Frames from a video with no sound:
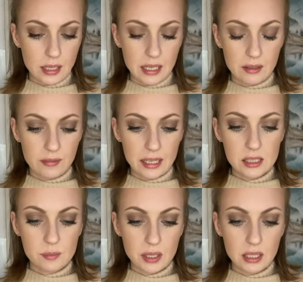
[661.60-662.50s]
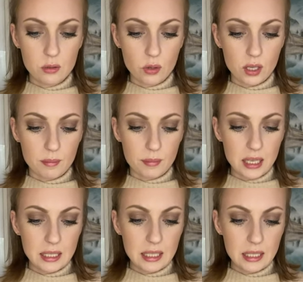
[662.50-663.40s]
an investment or
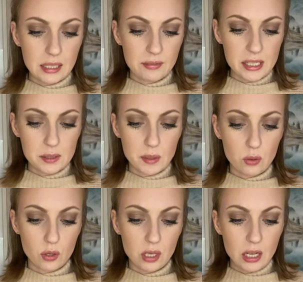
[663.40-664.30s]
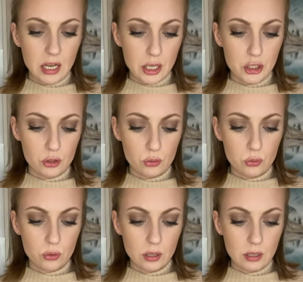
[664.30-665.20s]
money investment or a
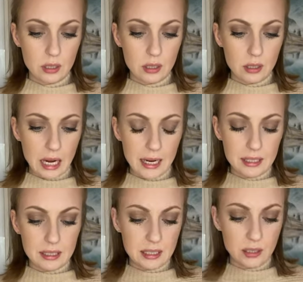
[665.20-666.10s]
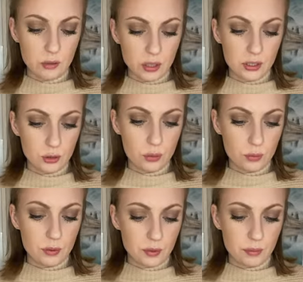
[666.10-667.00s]
new idea or a new
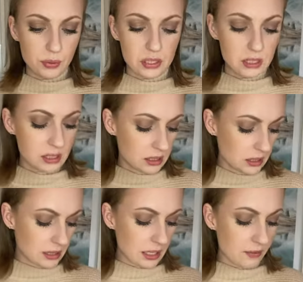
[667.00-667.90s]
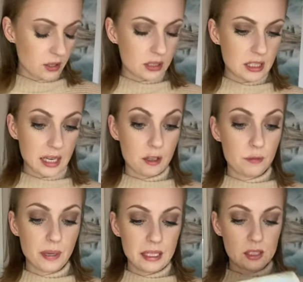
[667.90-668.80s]
business endeavor, 10
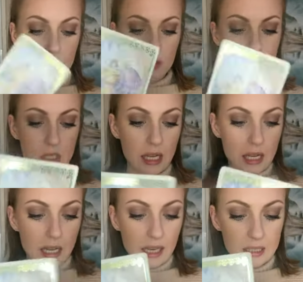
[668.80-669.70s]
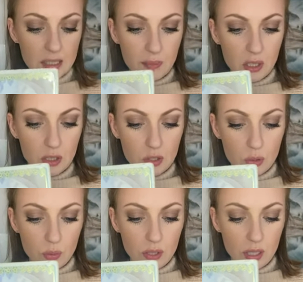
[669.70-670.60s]
of Pentacles. It has something to
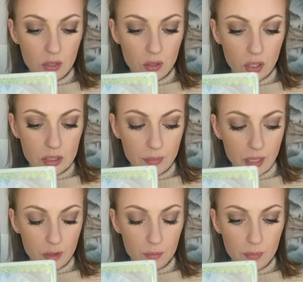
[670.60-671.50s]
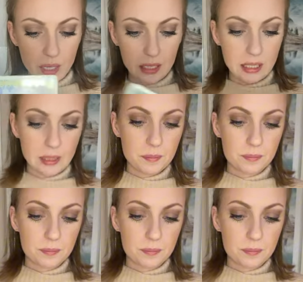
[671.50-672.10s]
do with a large amount of money